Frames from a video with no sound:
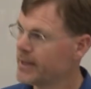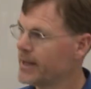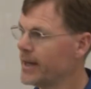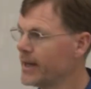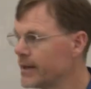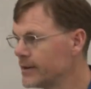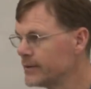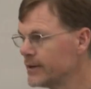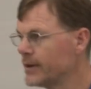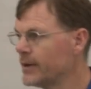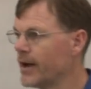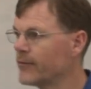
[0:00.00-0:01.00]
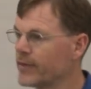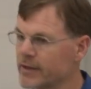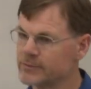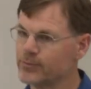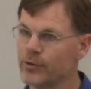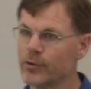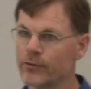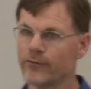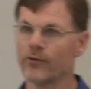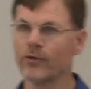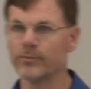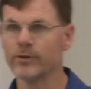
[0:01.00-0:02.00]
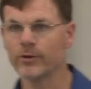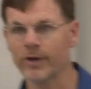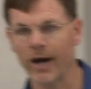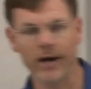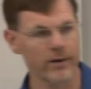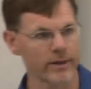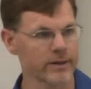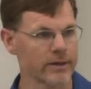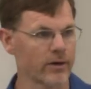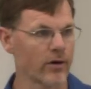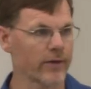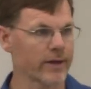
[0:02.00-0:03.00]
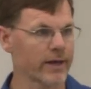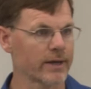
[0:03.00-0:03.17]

and uh, everything's beautiful and bucolic and all that